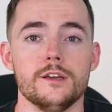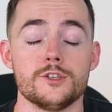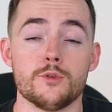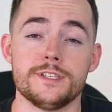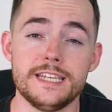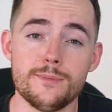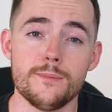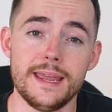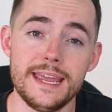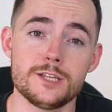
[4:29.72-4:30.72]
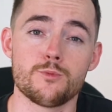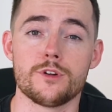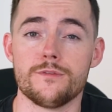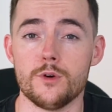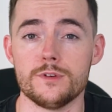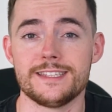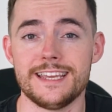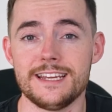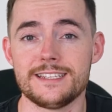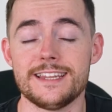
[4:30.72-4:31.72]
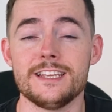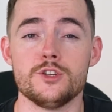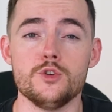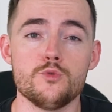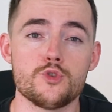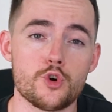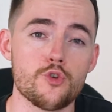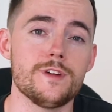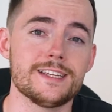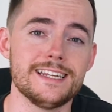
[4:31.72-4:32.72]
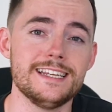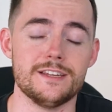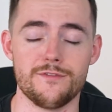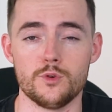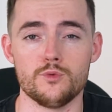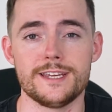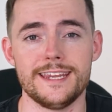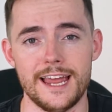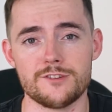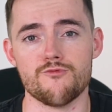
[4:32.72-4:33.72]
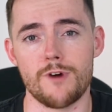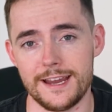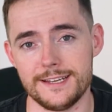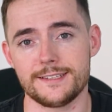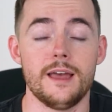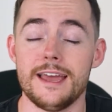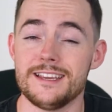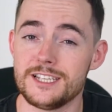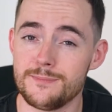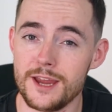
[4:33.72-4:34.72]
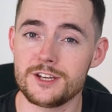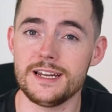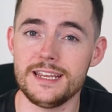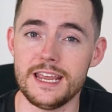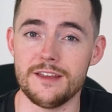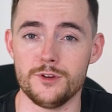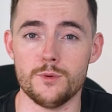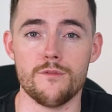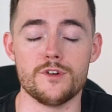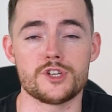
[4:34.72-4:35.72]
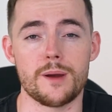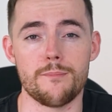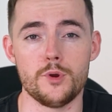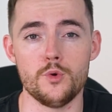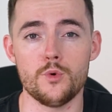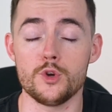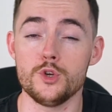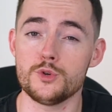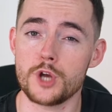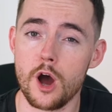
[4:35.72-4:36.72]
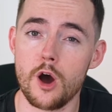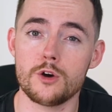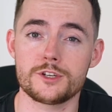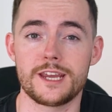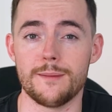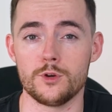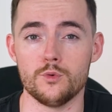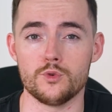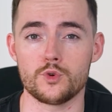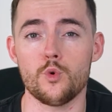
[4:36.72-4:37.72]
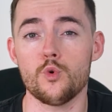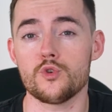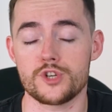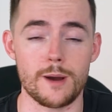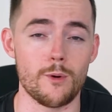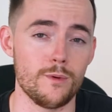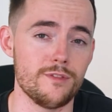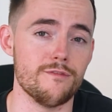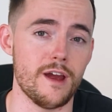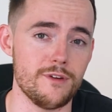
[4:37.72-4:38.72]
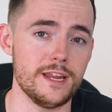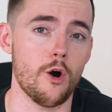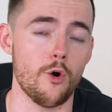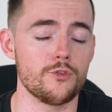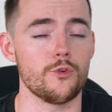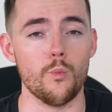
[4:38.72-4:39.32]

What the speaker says: So sebum is one of those things that is notoriously difficult to get right, especially if you over shampoo or use harsh chemicals or shower with very hot